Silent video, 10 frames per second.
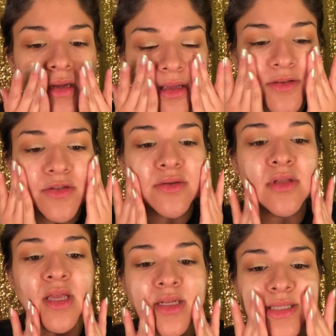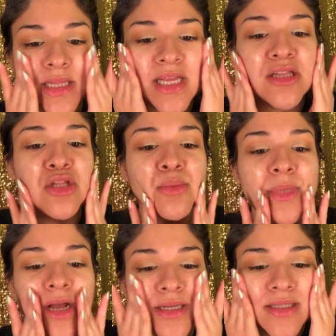gives you like a slight
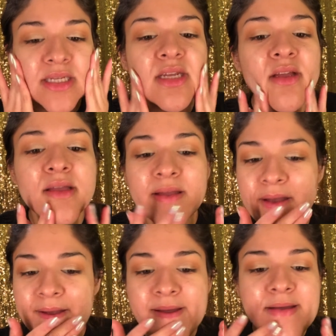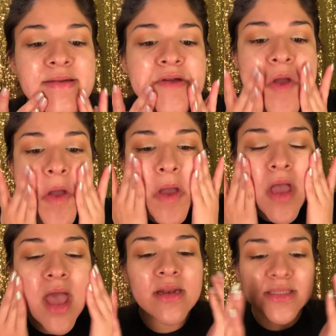luminosity
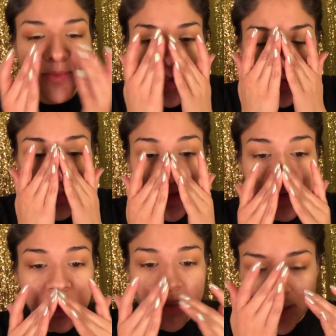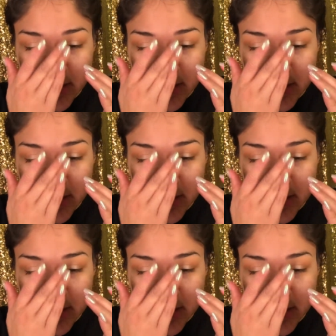and it smells amazing.